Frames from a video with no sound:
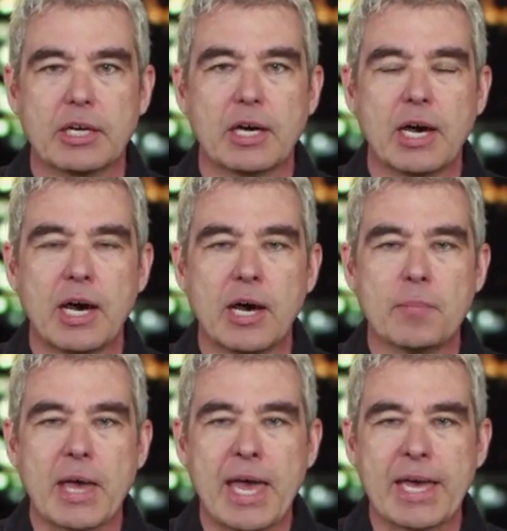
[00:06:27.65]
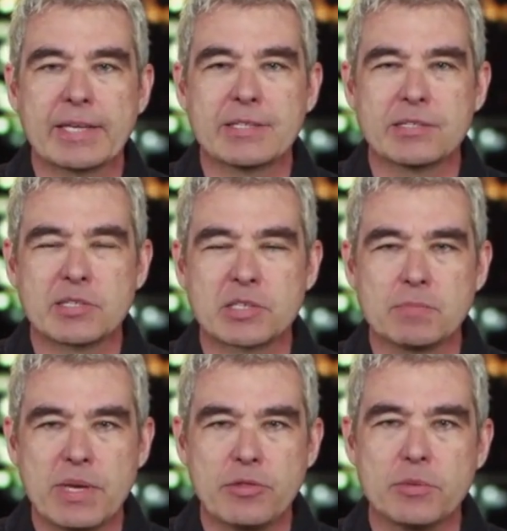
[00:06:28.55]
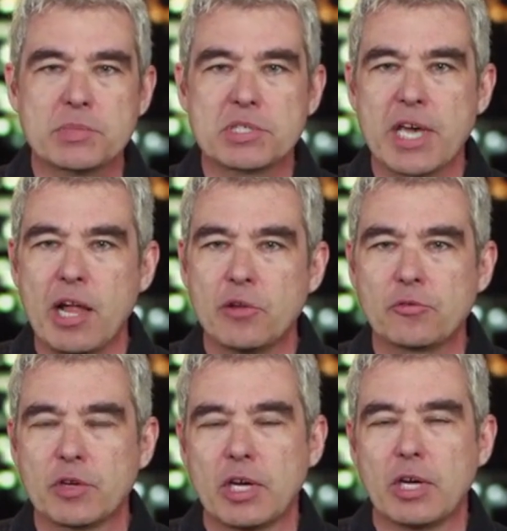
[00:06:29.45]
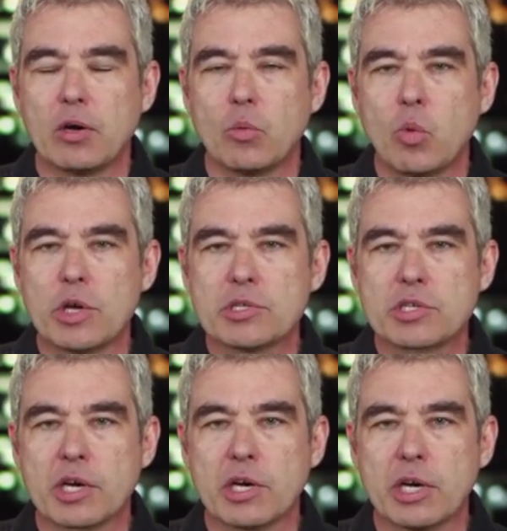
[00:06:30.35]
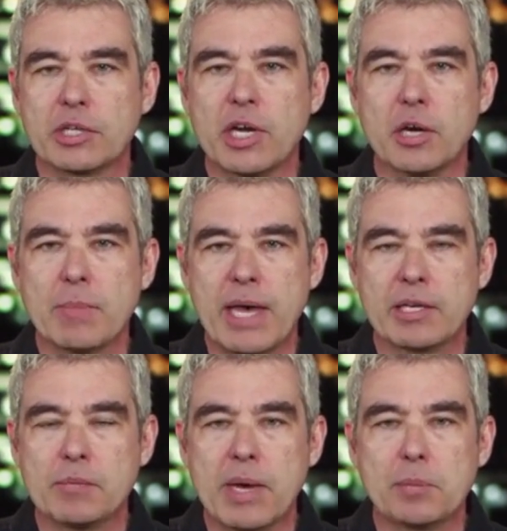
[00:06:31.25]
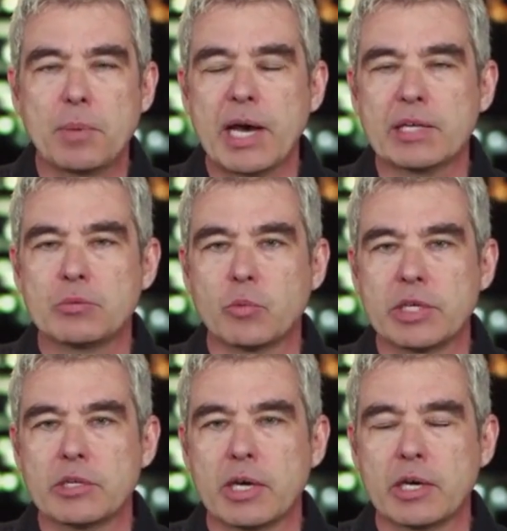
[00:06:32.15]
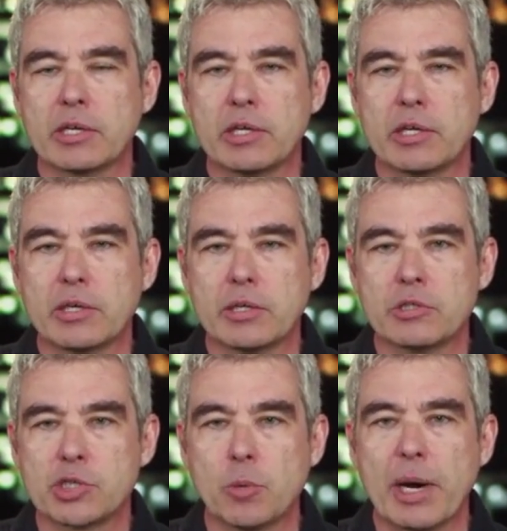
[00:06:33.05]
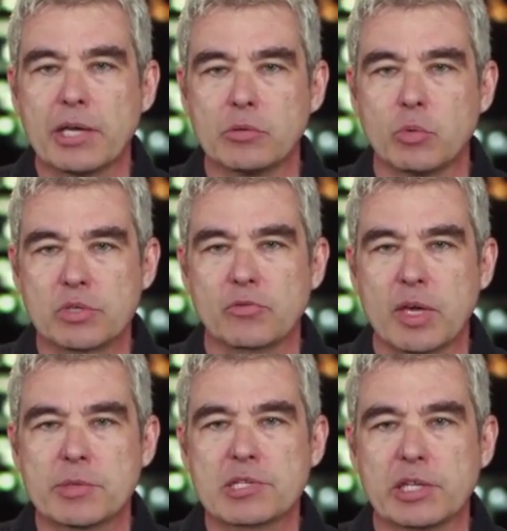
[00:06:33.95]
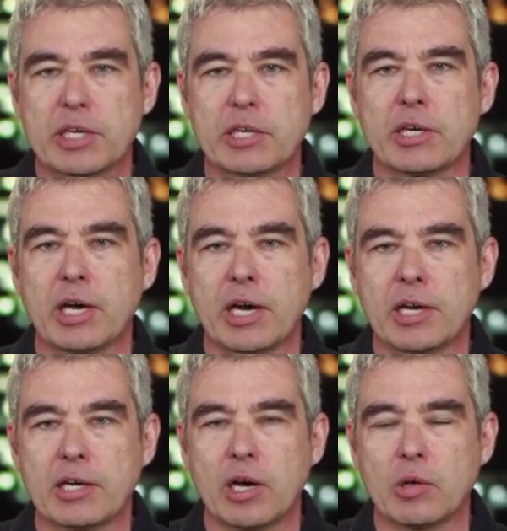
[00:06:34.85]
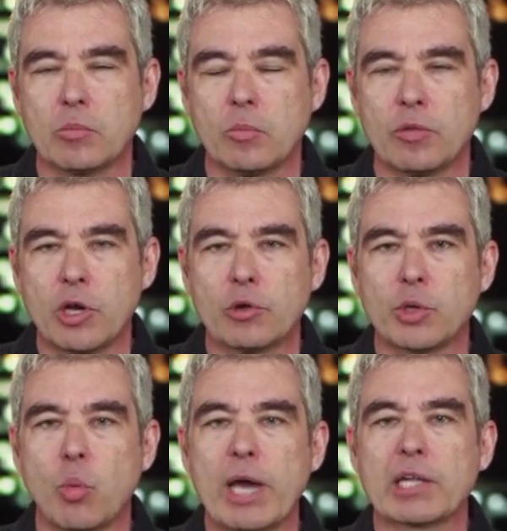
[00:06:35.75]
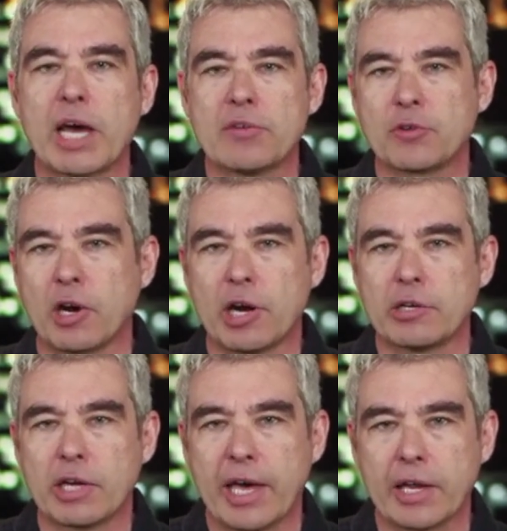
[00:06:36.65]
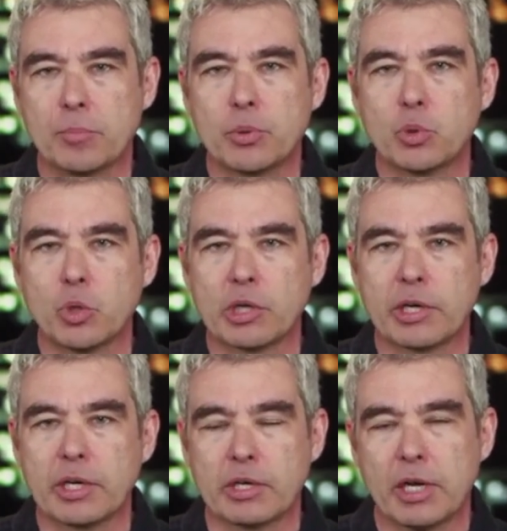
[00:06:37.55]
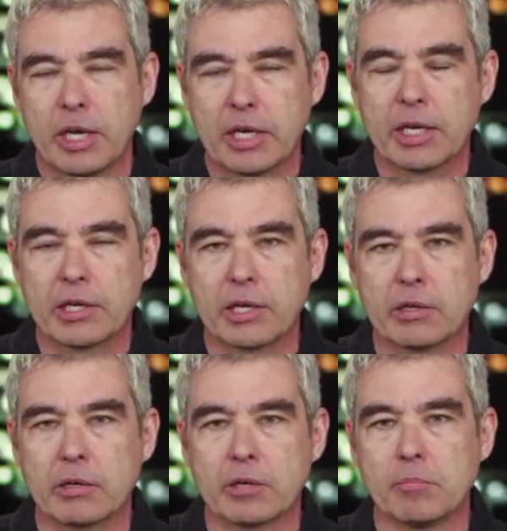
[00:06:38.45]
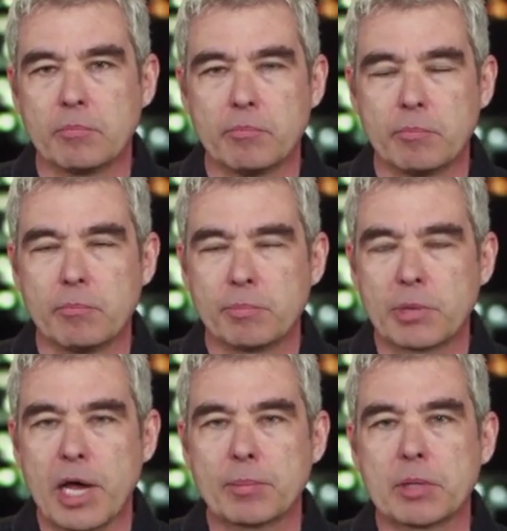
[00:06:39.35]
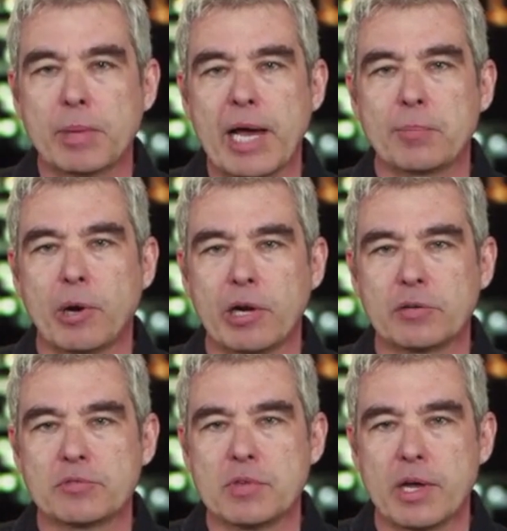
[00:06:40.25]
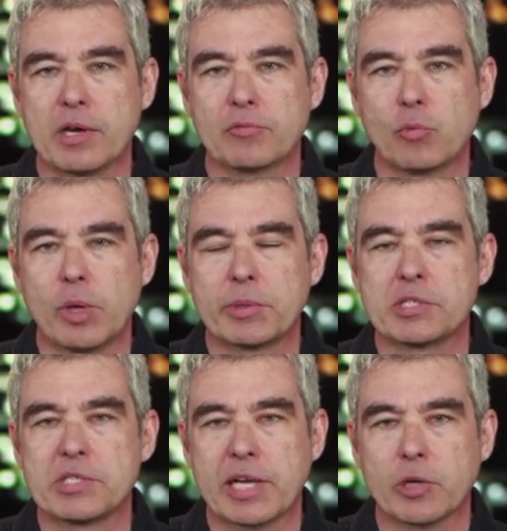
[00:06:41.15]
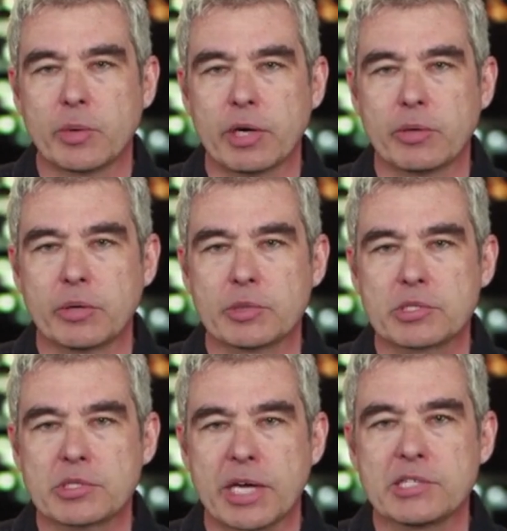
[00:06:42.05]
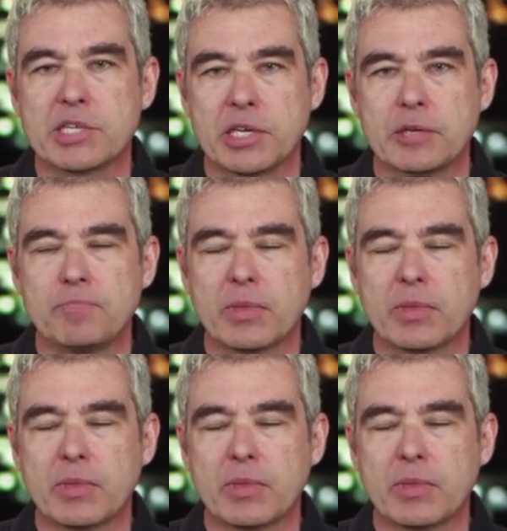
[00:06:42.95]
And Smith himself was a young man. He met Biden when Joe Biden was famously the only white lifeguard at a pool in a predominantly black part of Wilmington, Delaware, when he was 19.